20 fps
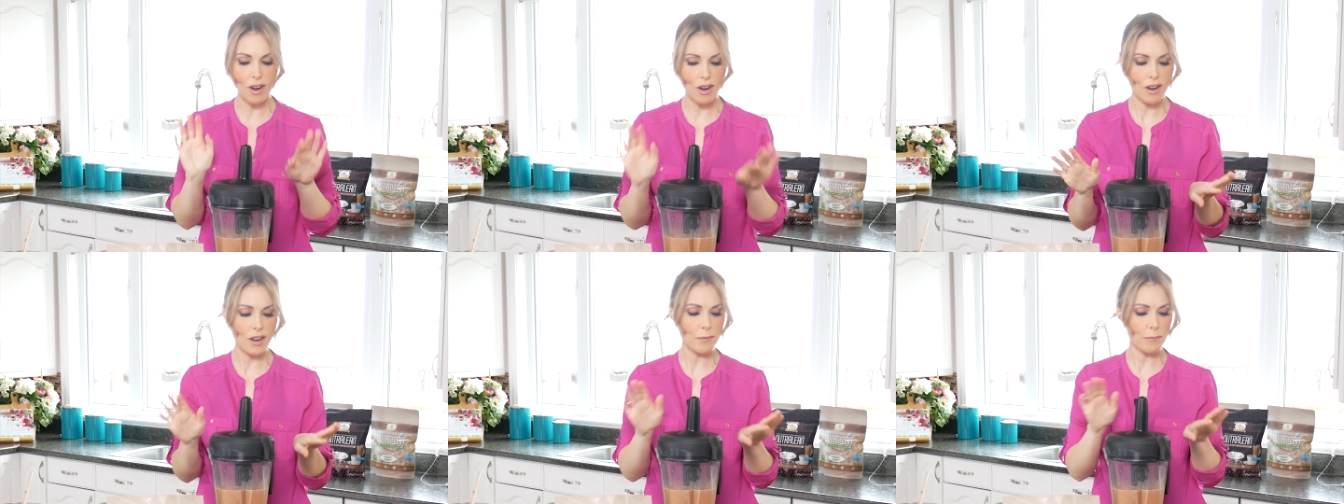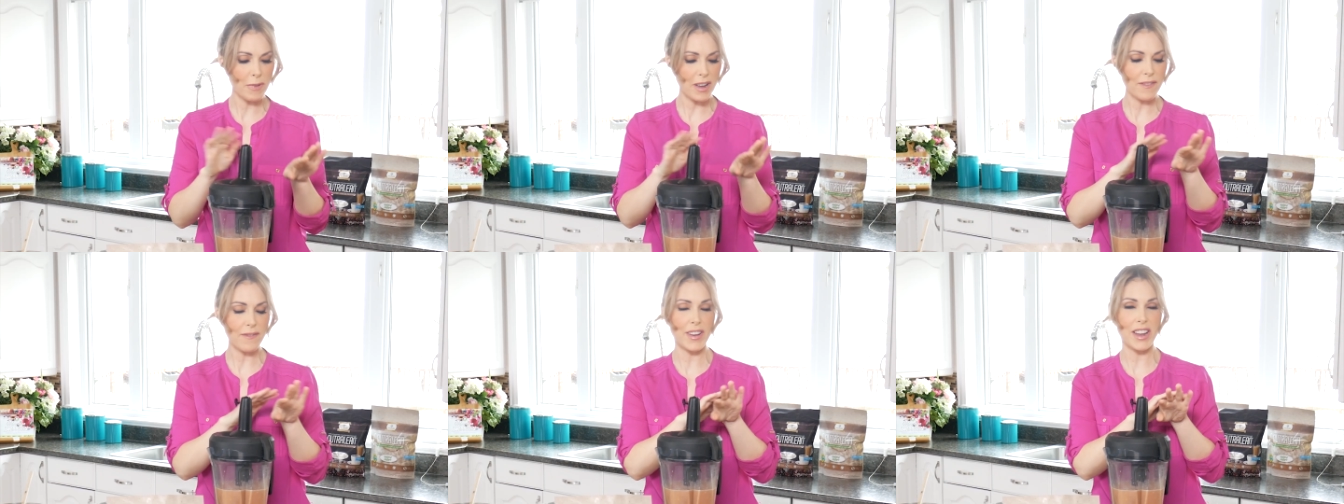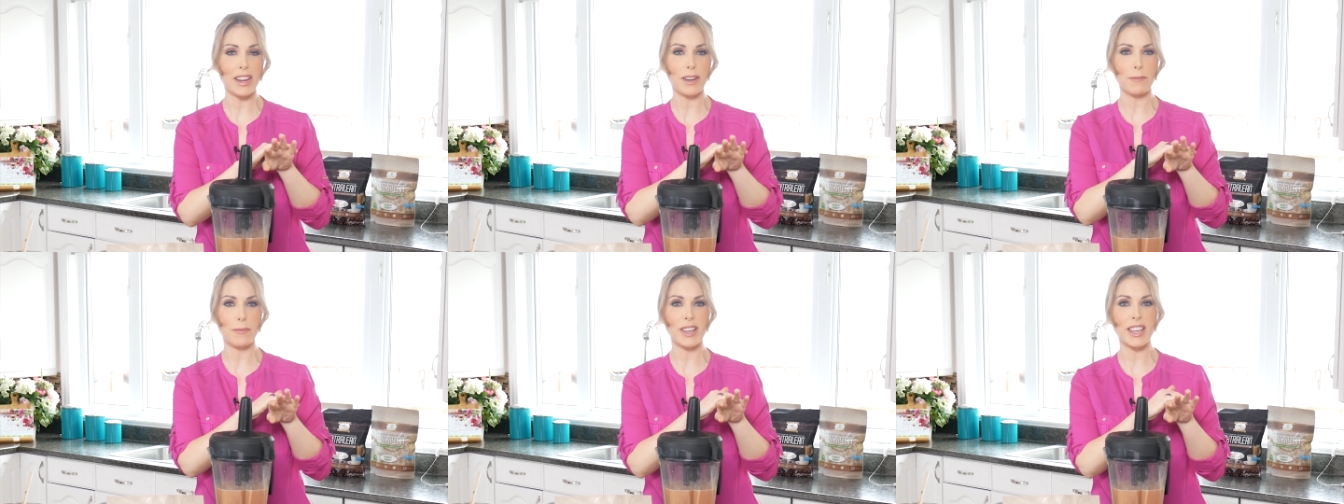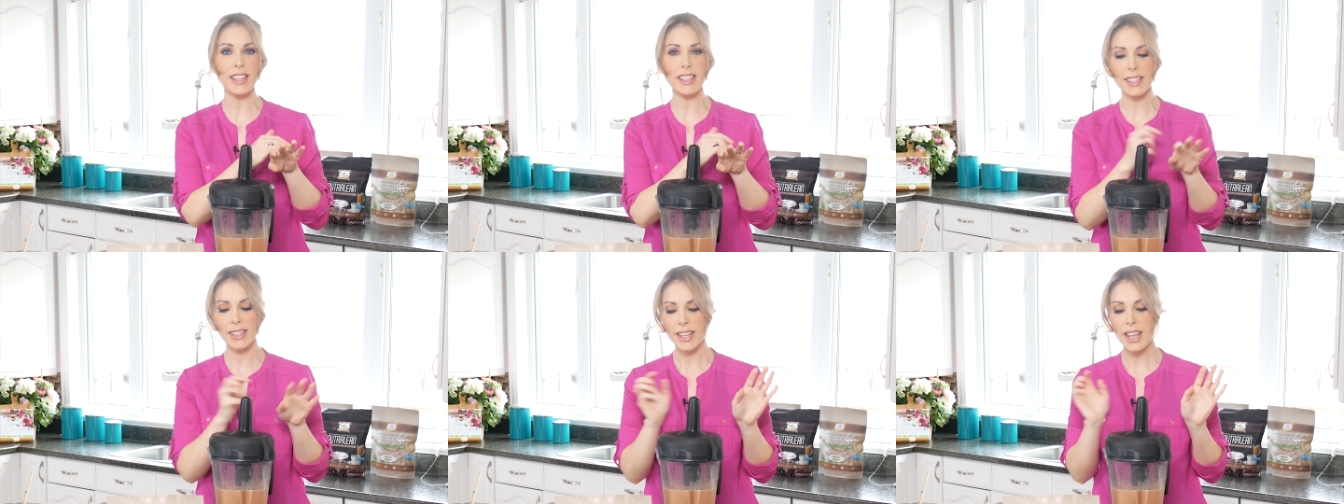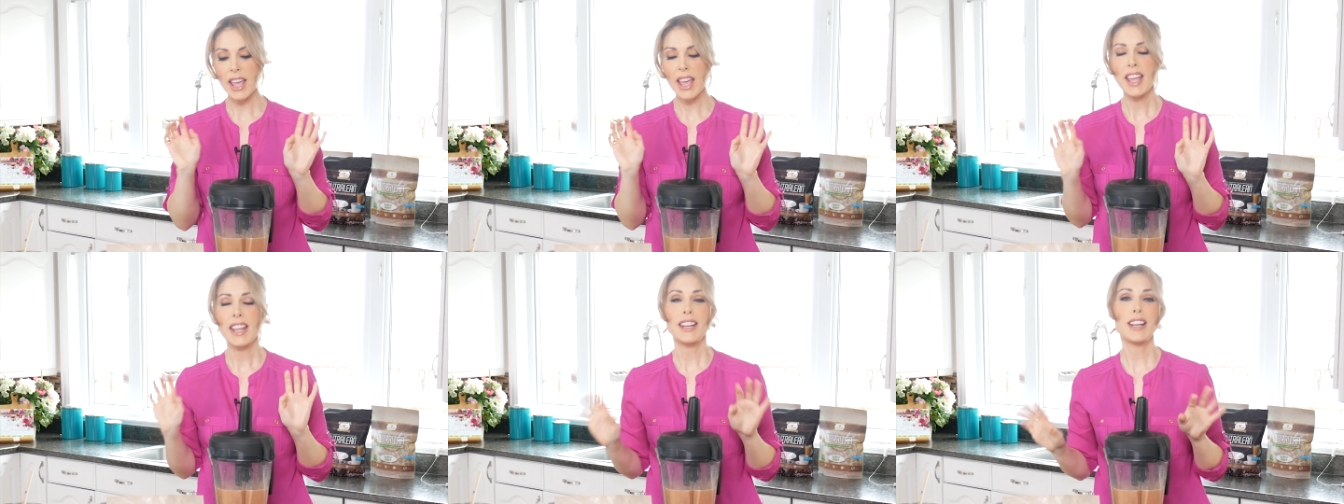on my Vitamix.
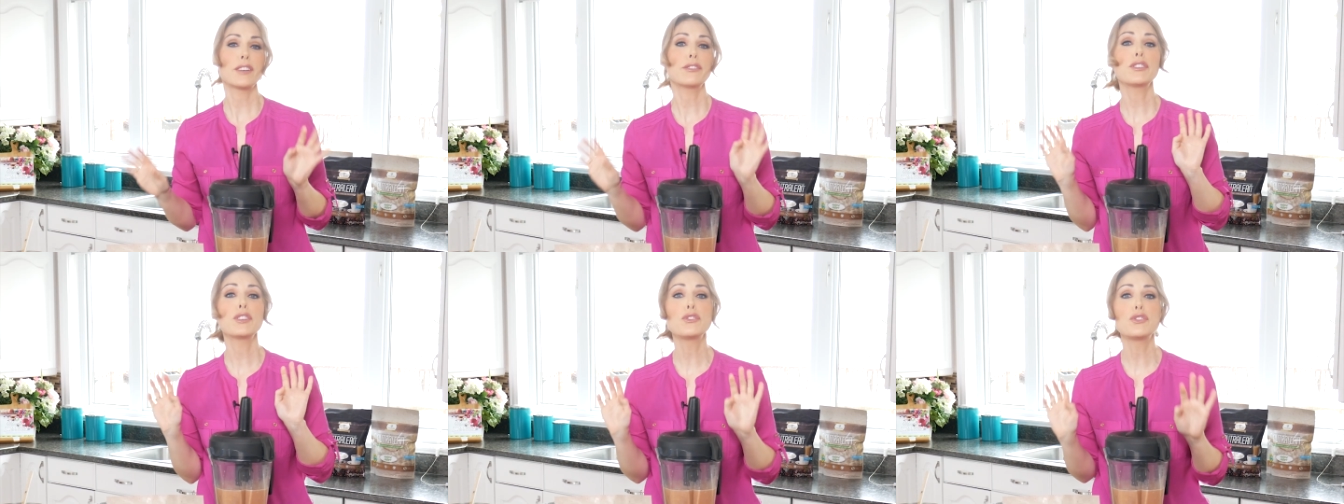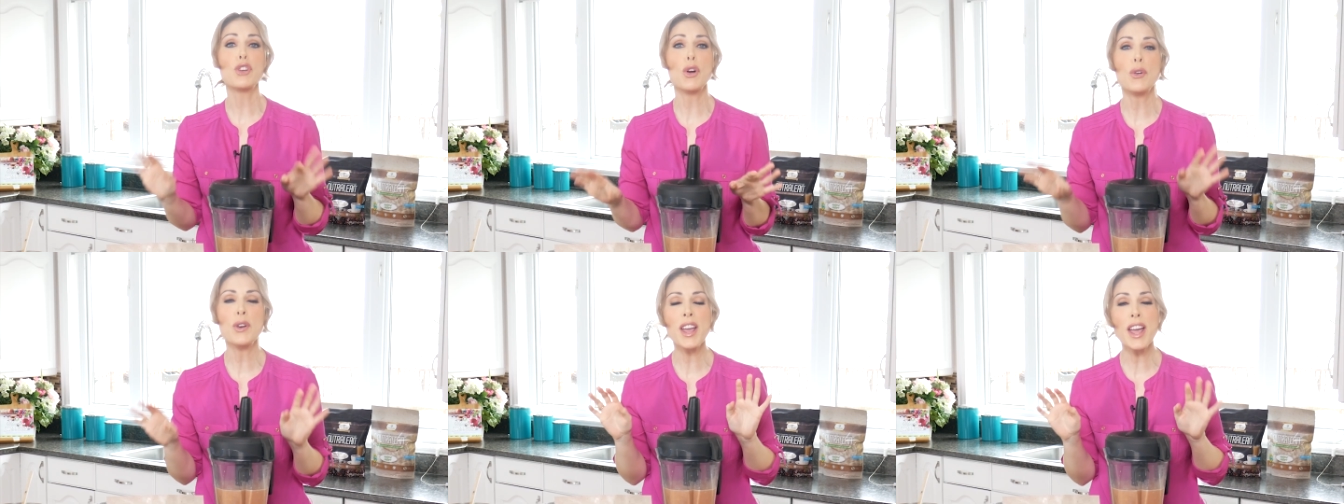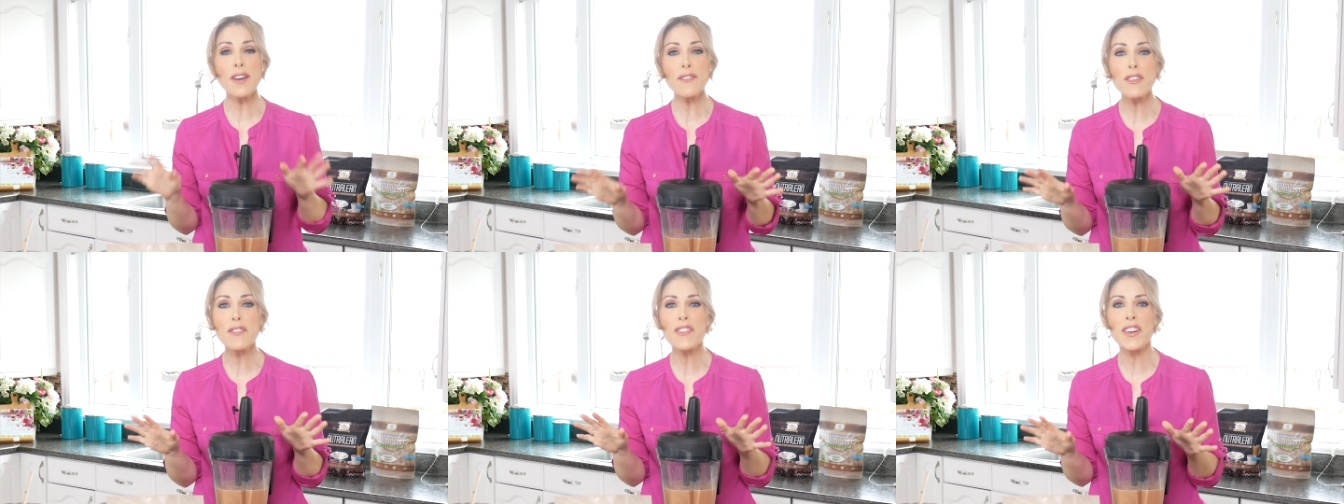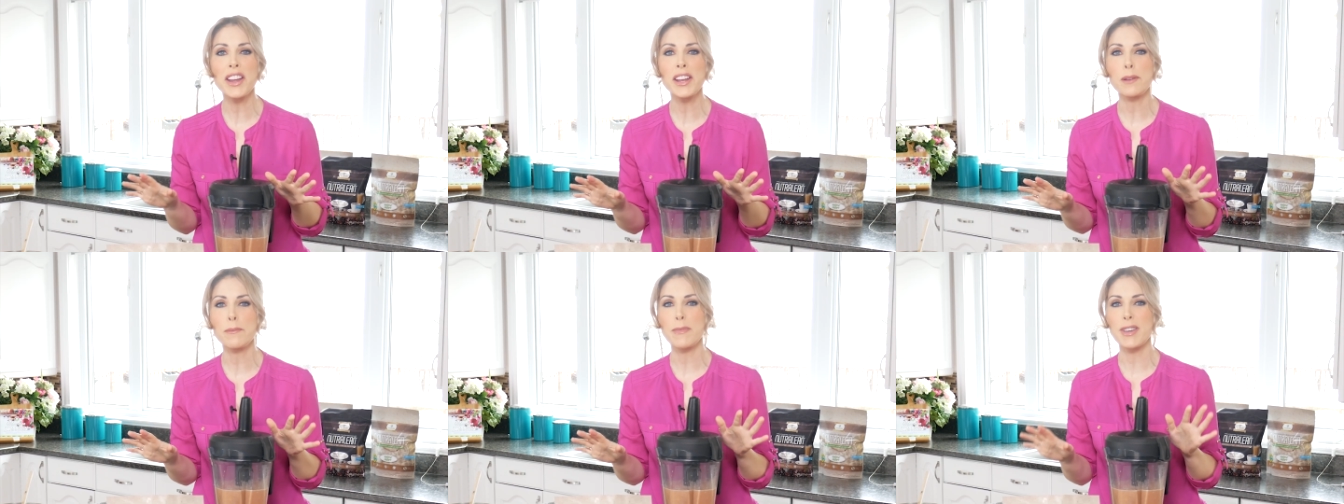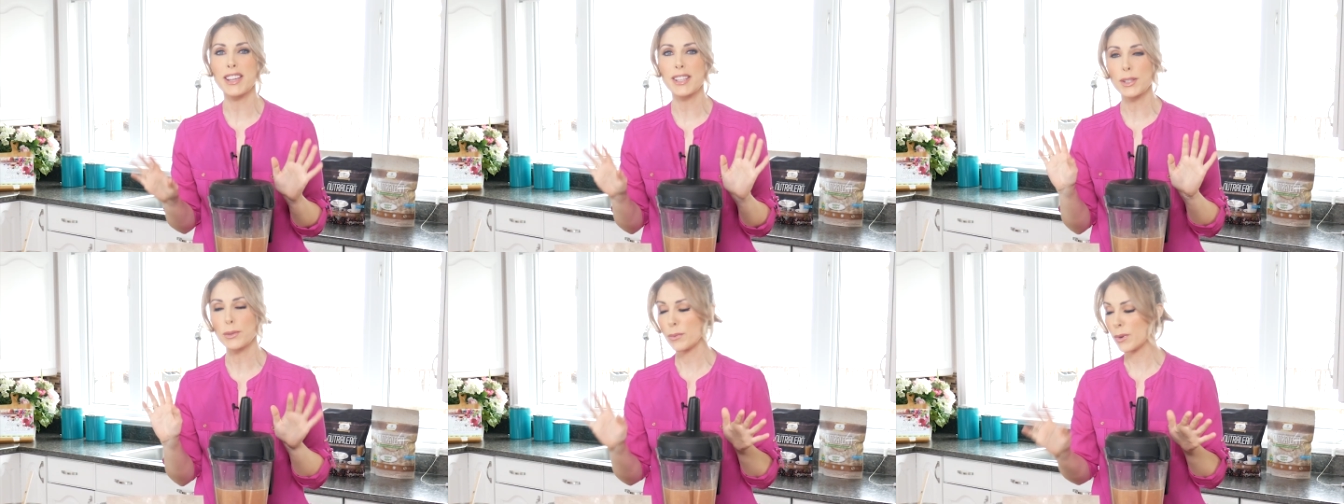Now if you don't have a
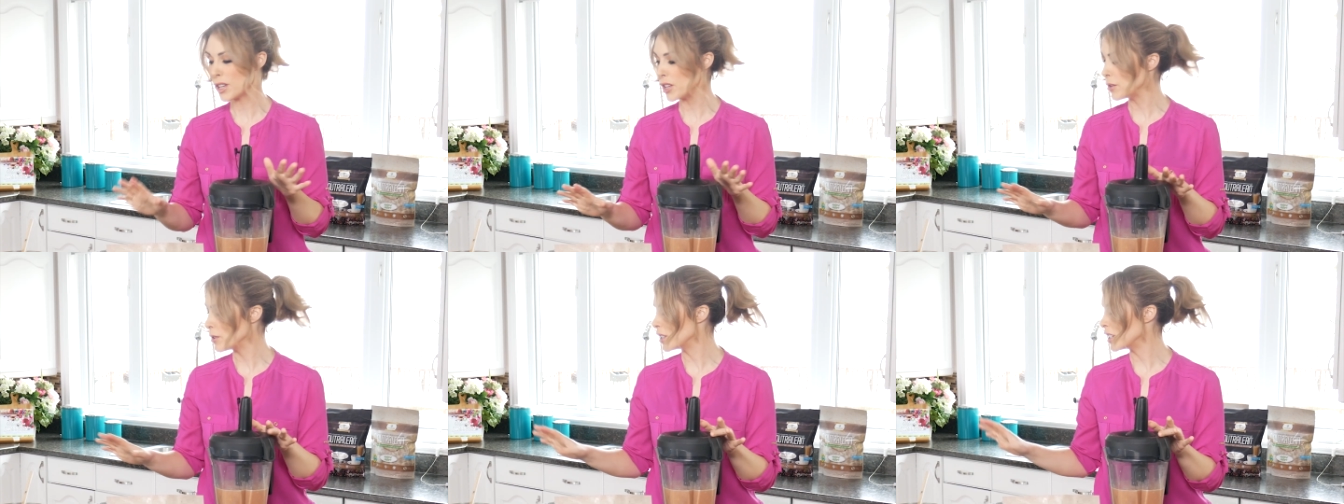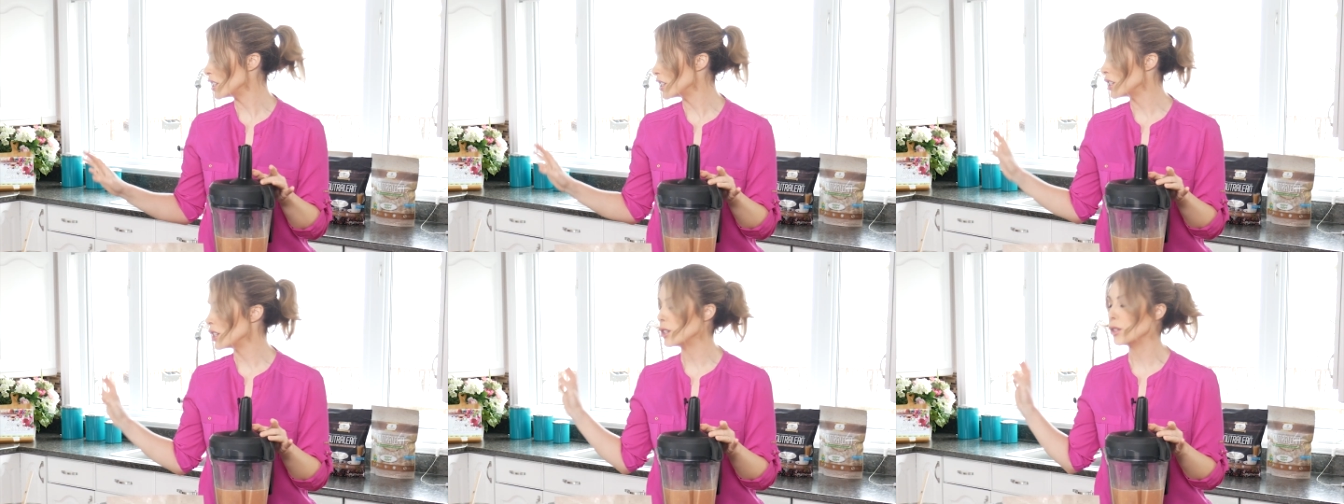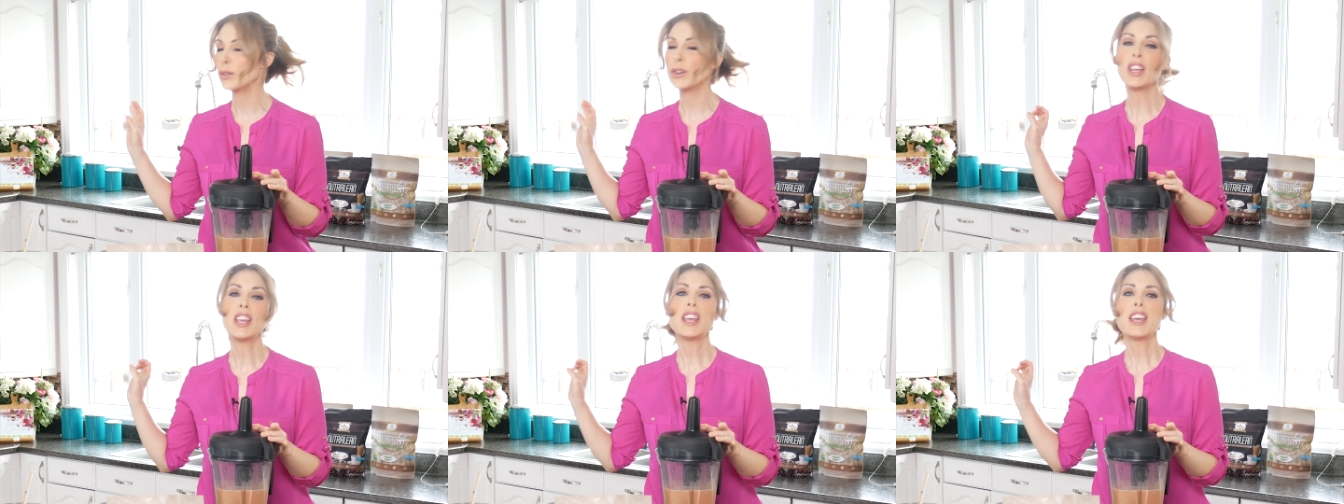Vitamix, what you can do